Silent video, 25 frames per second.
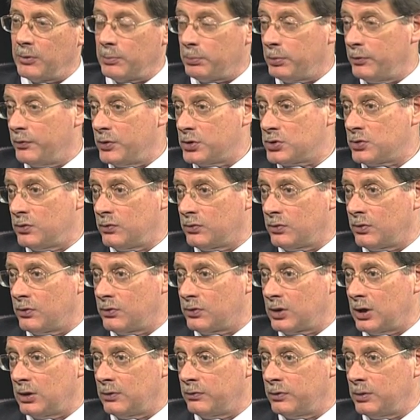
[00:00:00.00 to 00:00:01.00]
provisions of the
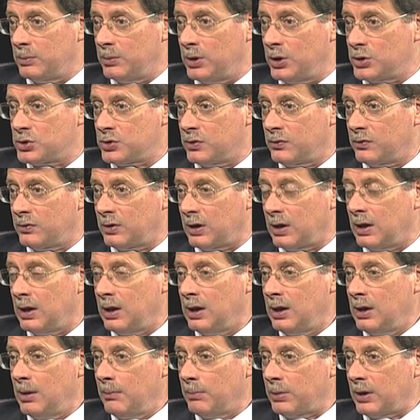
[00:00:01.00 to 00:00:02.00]
state of emergency.
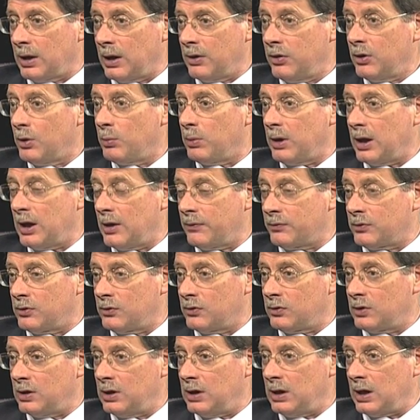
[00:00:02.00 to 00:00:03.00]
But I think we have
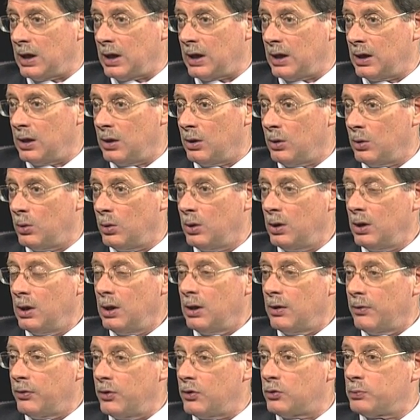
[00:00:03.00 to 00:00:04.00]
to see how
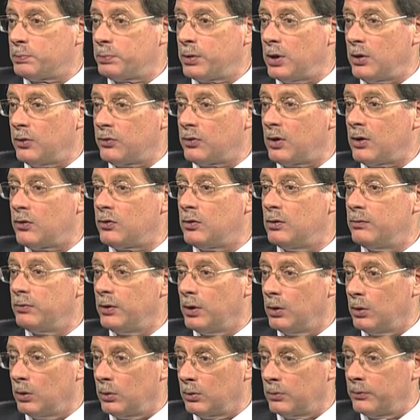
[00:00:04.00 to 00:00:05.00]
this process
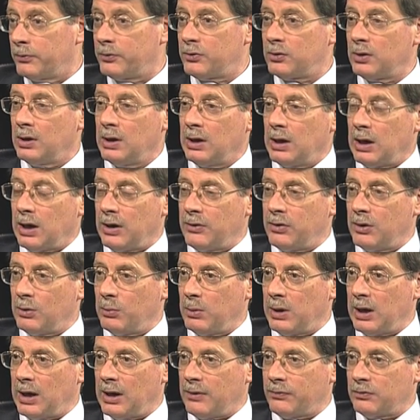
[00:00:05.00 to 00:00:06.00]
evolves. I
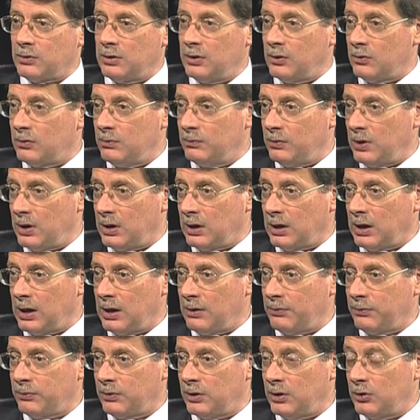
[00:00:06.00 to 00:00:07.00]
think we have to listen very
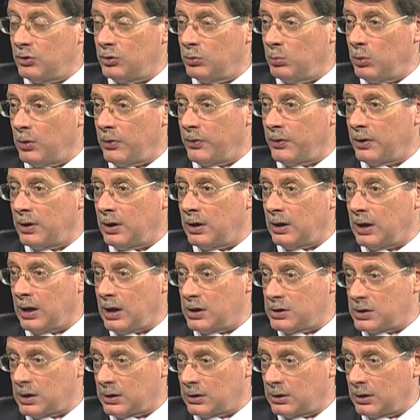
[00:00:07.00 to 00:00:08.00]
carefully to what the
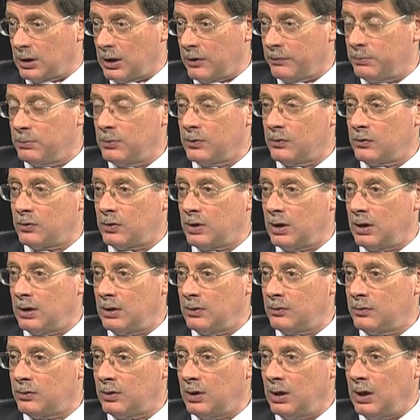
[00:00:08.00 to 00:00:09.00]
caretaker government
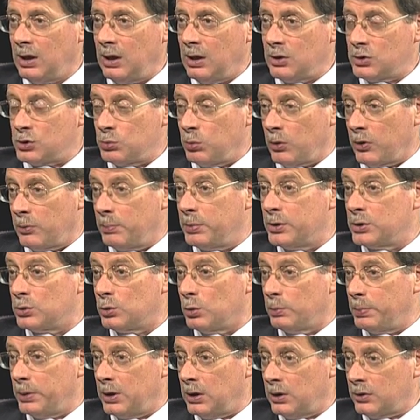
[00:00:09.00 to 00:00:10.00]
says, to what the
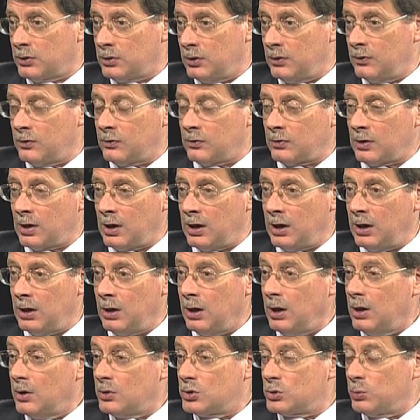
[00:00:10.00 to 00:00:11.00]
political parties
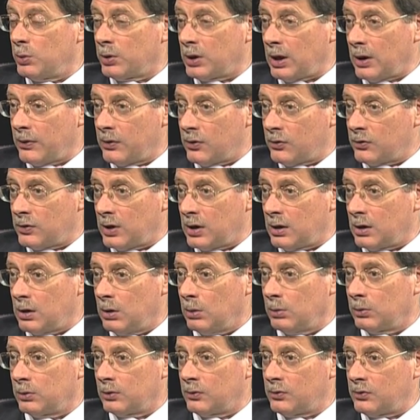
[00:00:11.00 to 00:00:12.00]
say, to what other
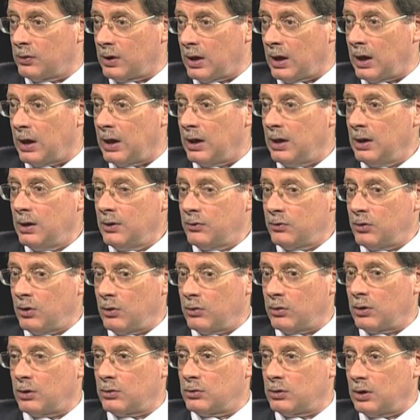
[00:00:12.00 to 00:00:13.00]
stakeholders say,
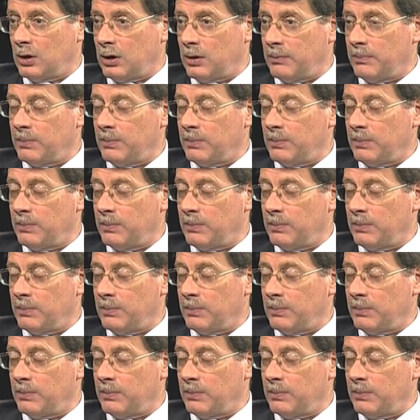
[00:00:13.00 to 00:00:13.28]
so that